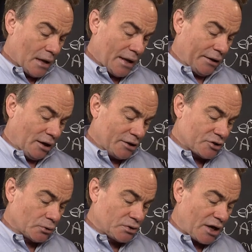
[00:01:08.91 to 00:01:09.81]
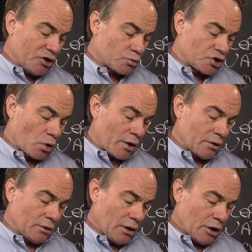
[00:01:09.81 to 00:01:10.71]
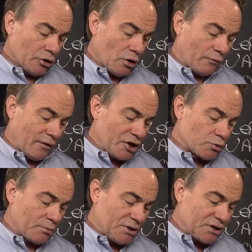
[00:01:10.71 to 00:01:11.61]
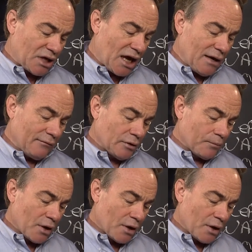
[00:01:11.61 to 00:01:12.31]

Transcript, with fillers: And unless those days were shortened, no flesh would be saved.